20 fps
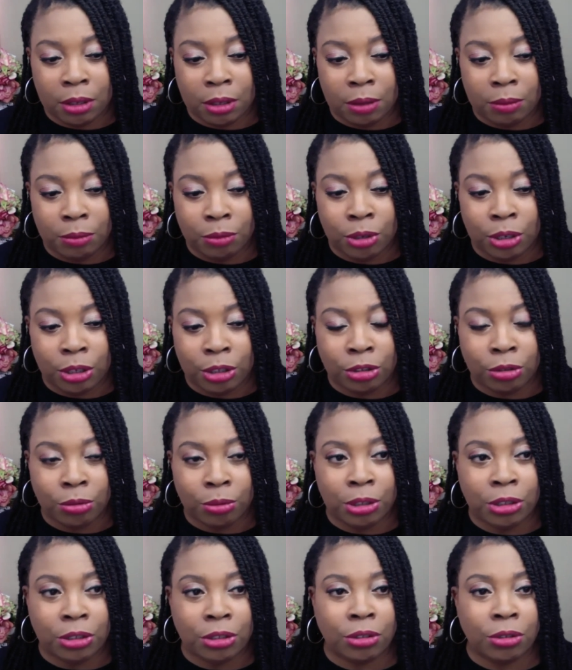I'm trying to
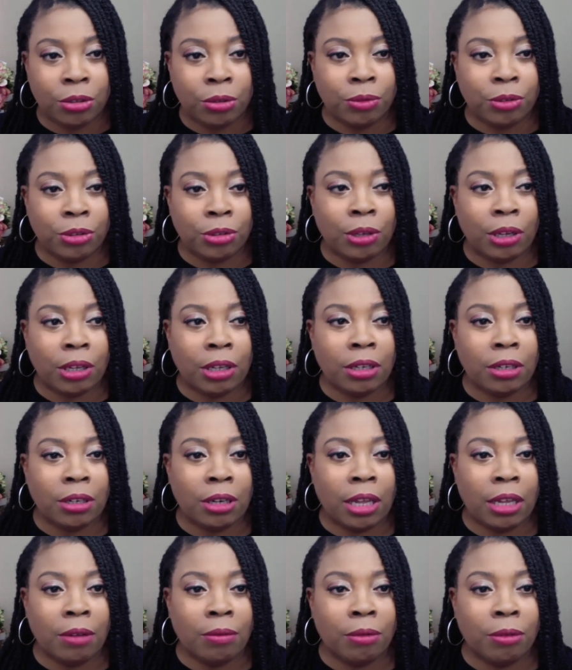squeeze this over so I can
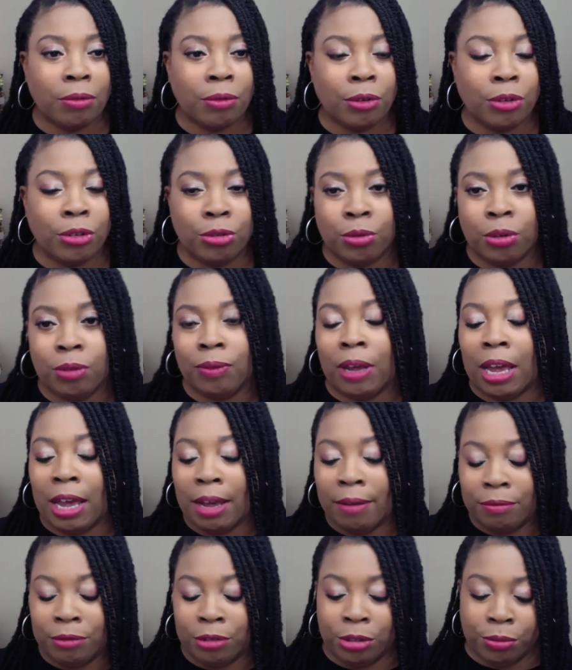like refer to it if I
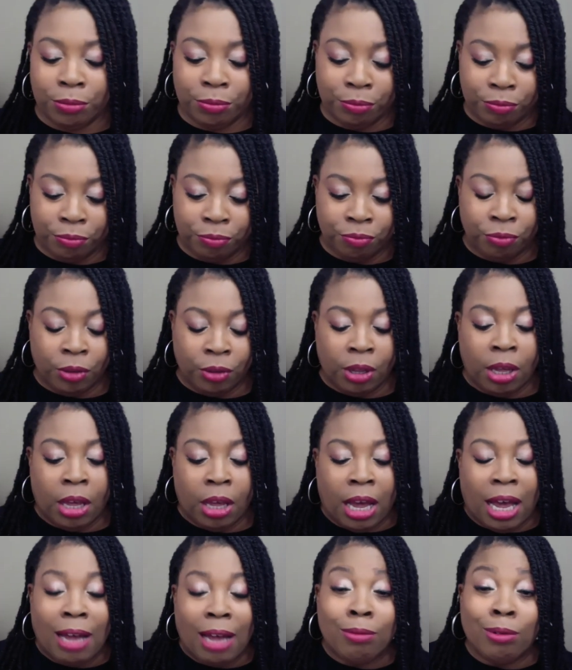have to.
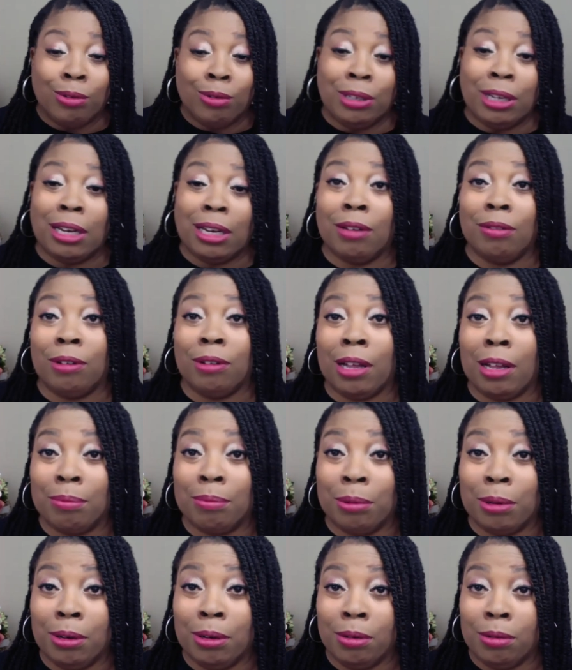I wrote down a
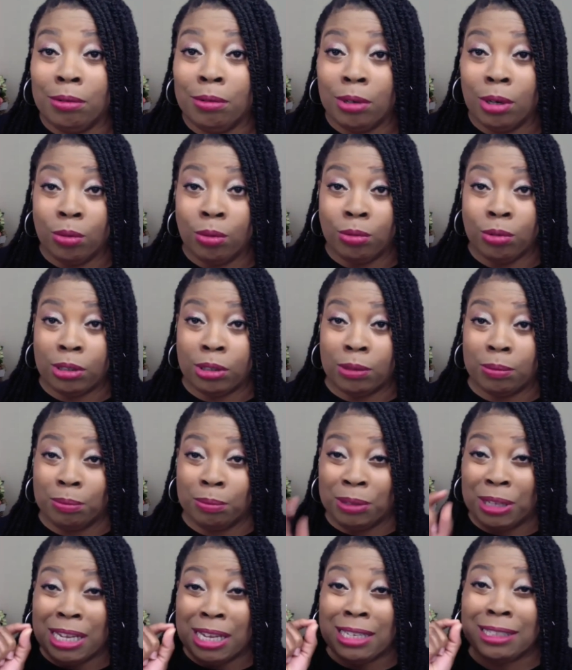couple of little notes, some
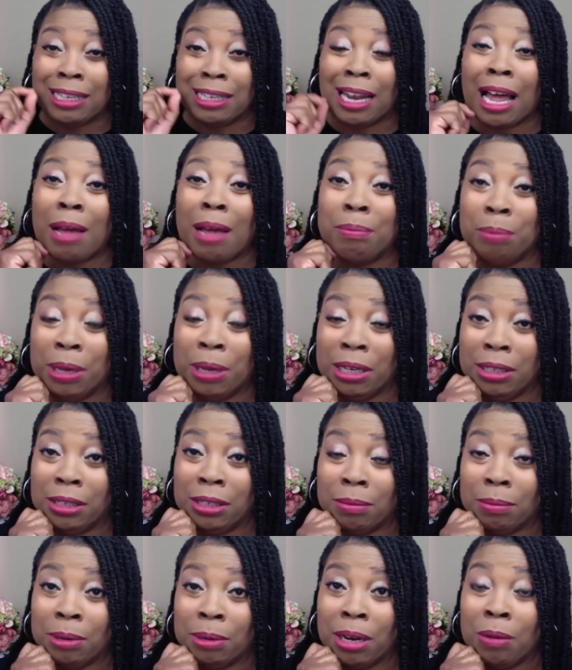things that I picked
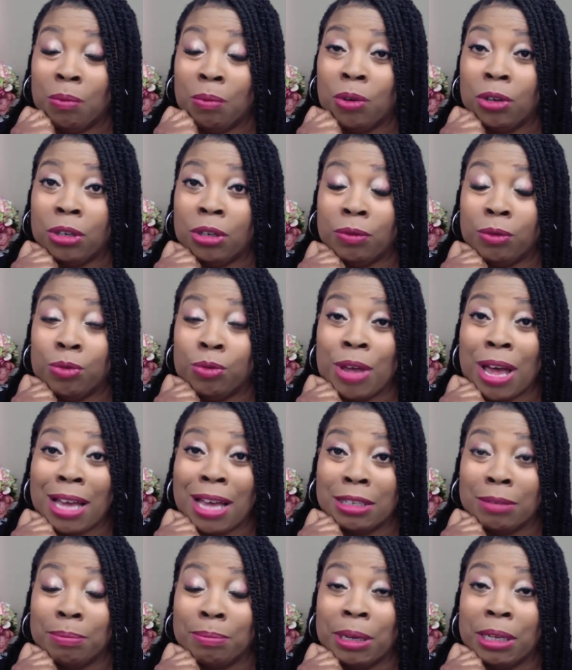up, and I wonder if you
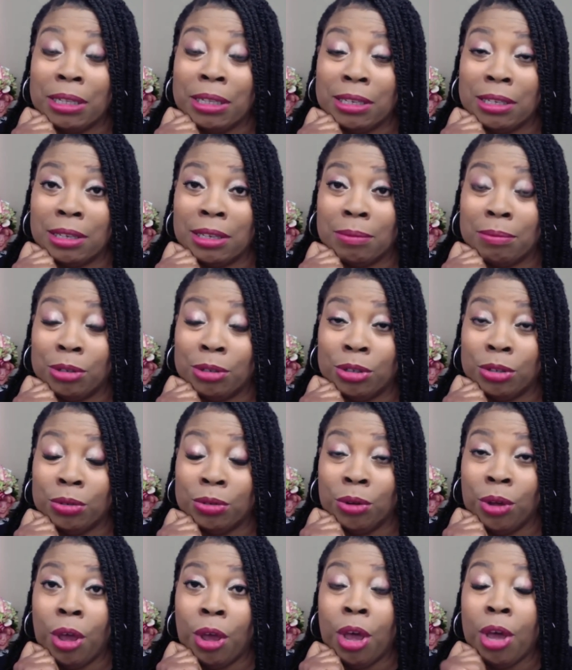guys picked this up
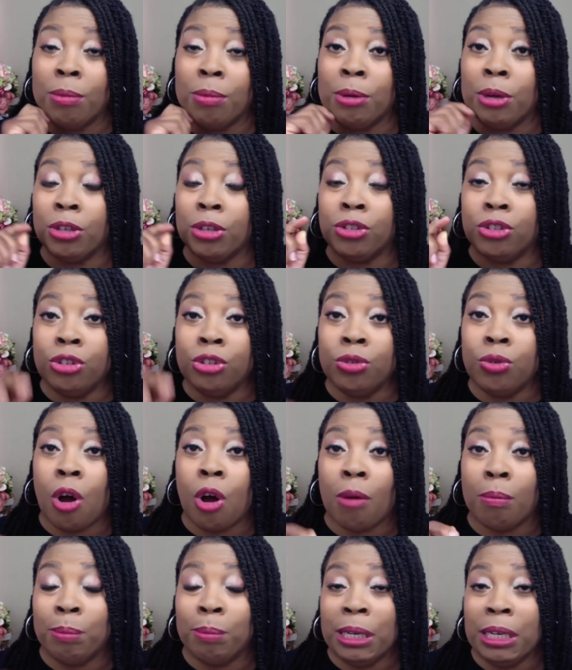too, because you
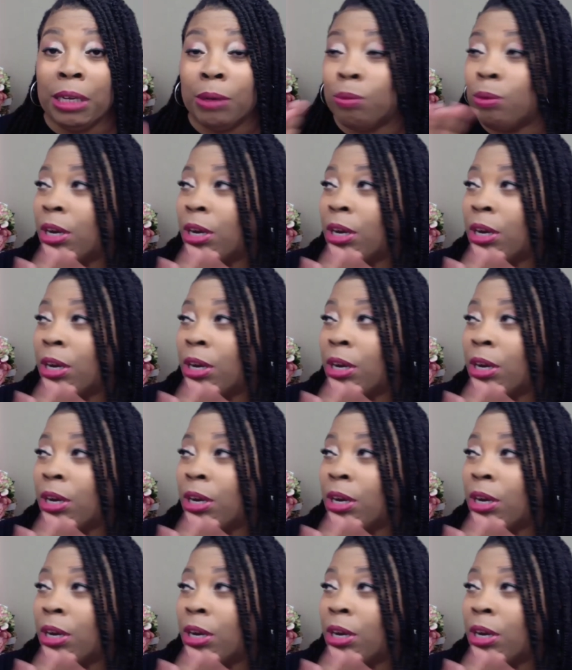are Pete.